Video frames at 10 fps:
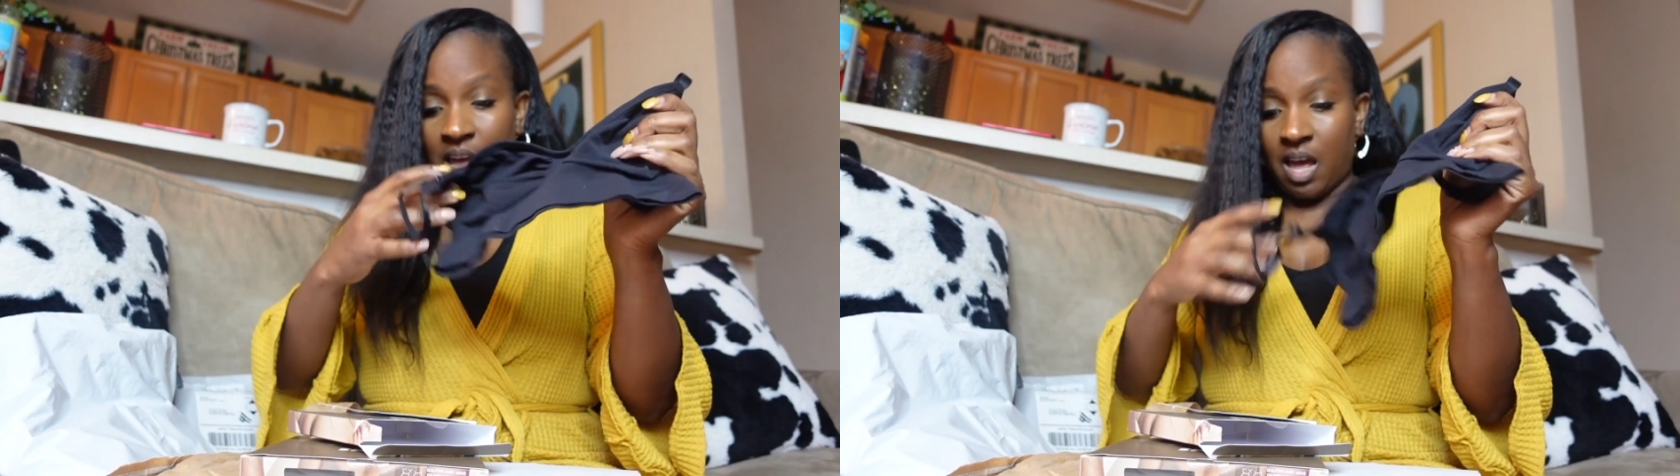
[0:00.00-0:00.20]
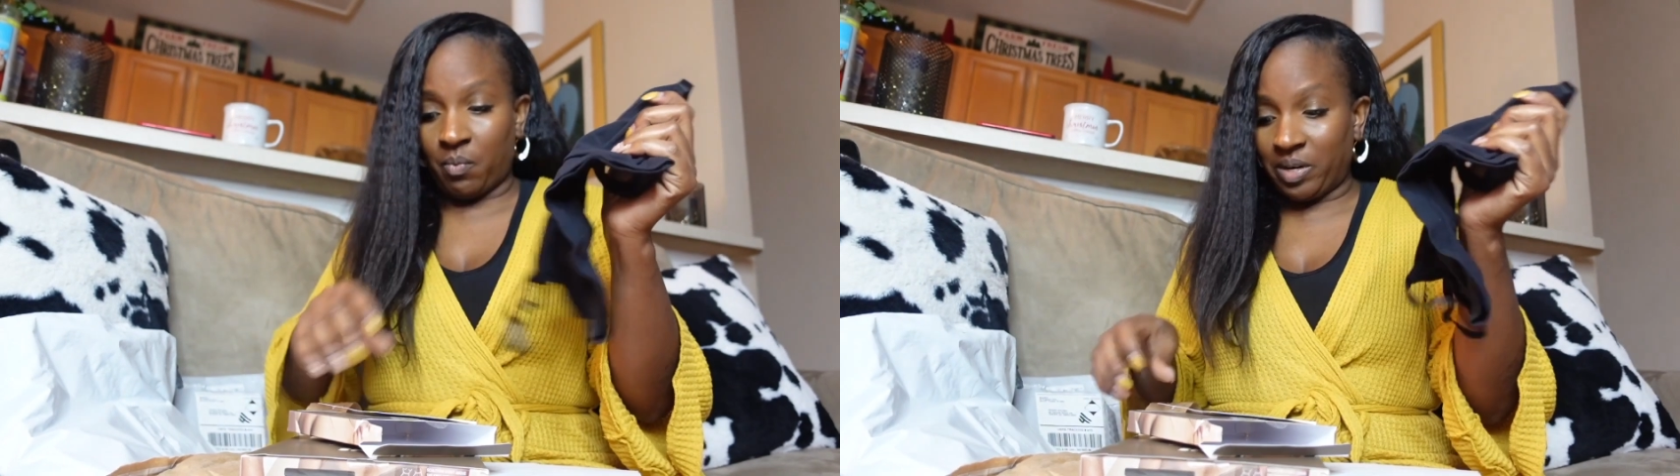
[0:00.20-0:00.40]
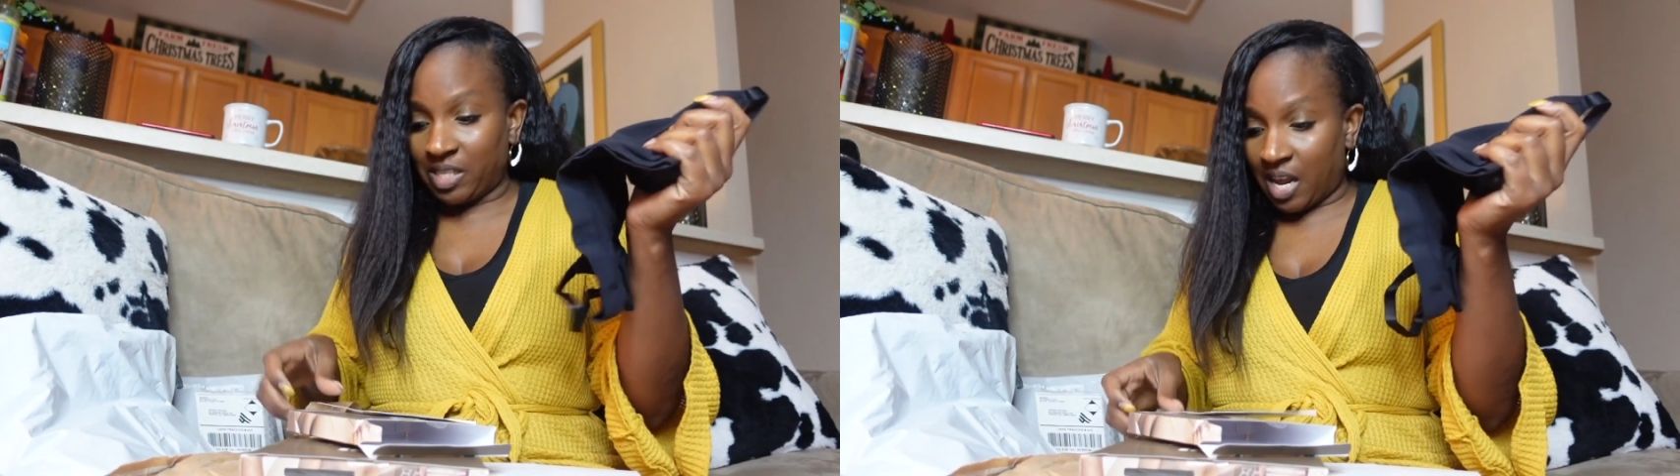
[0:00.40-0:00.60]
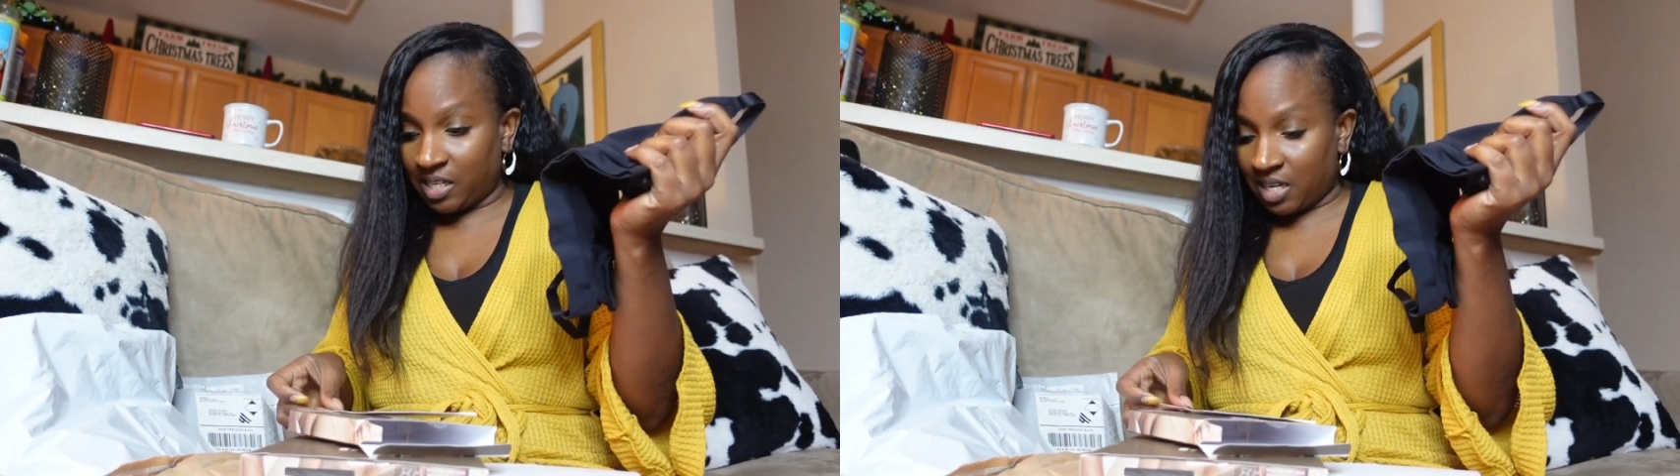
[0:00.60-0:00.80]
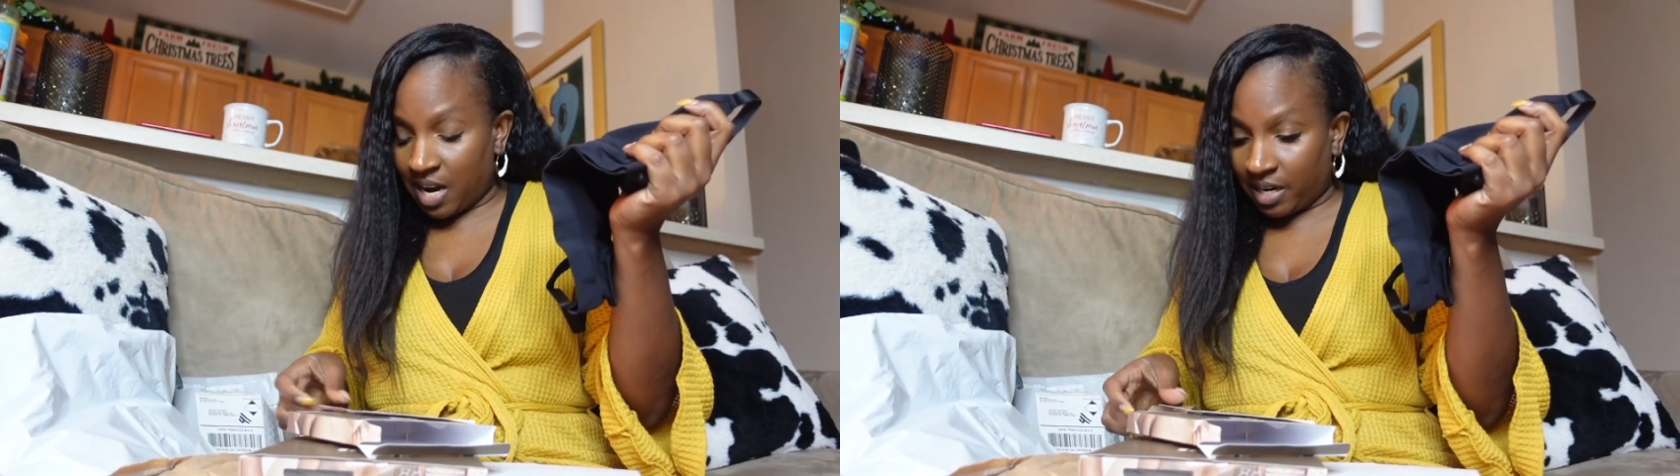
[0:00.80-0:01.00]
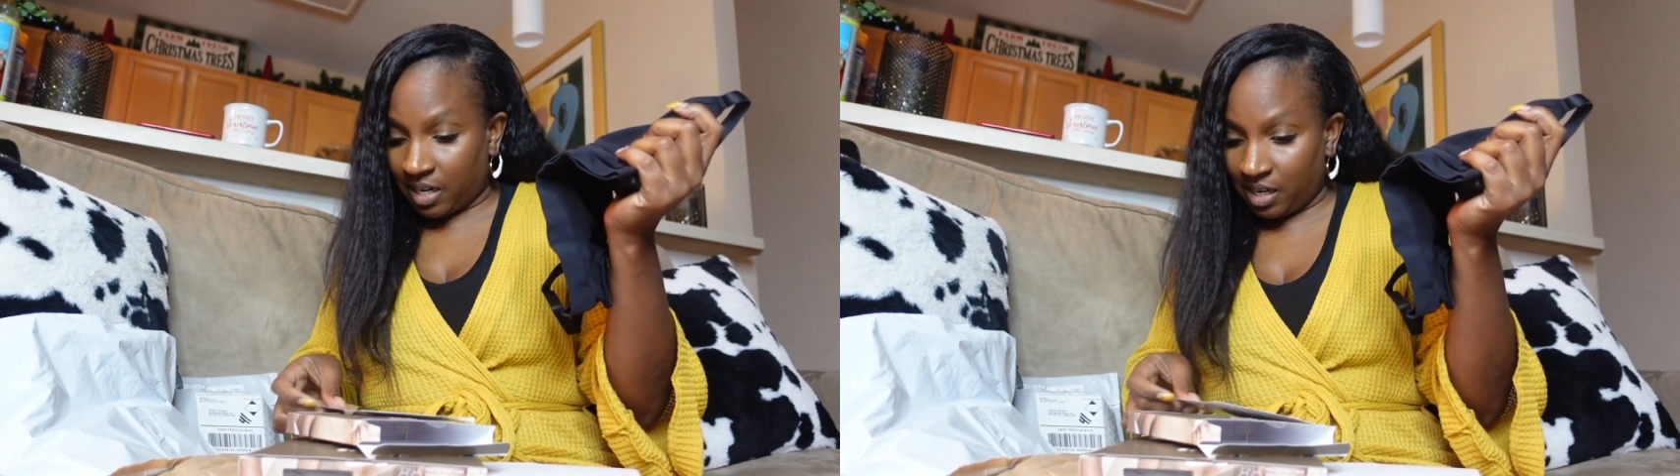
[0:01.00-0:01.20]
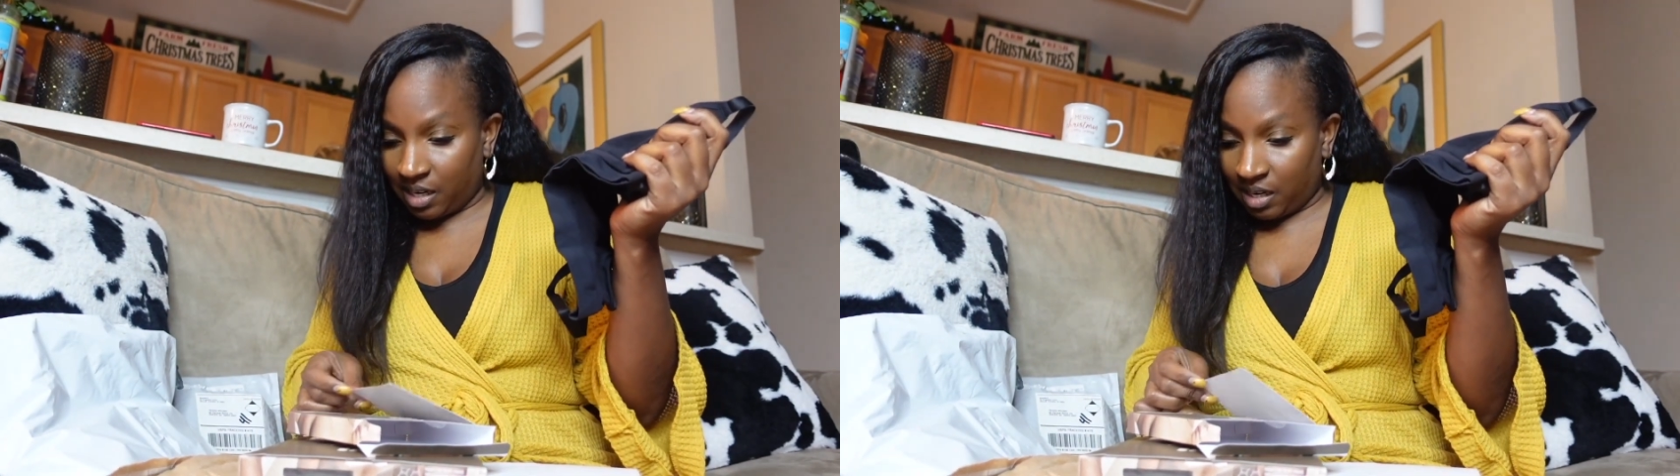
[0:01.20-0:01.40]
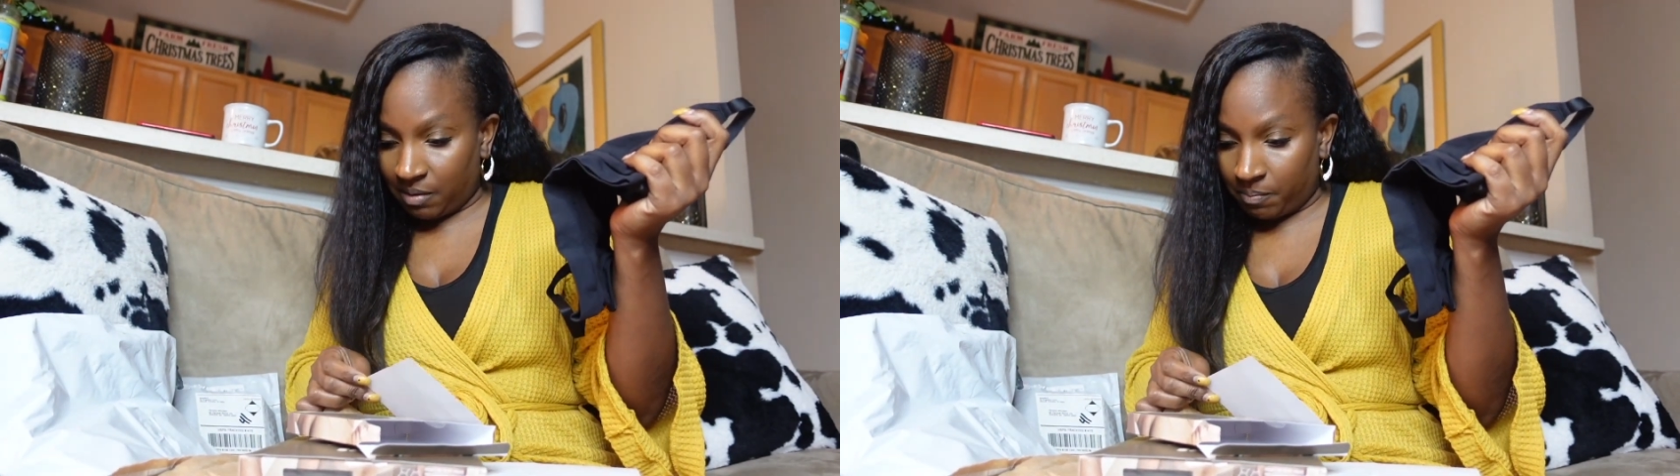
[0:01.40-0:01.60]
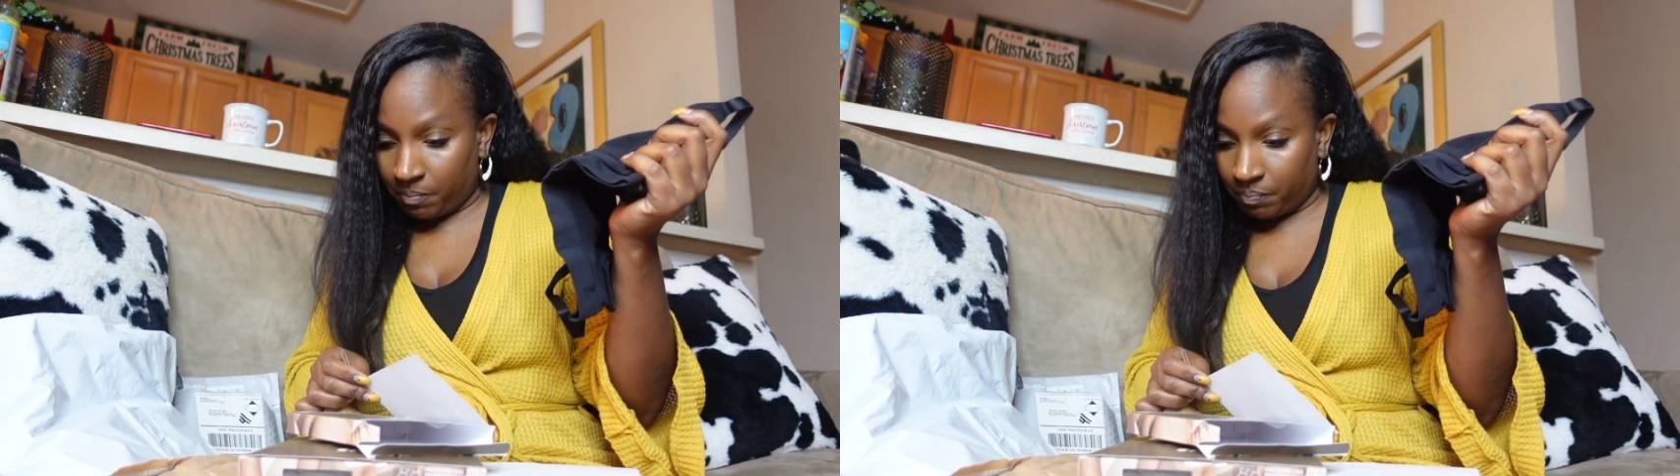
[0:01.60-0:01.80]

What size did I get?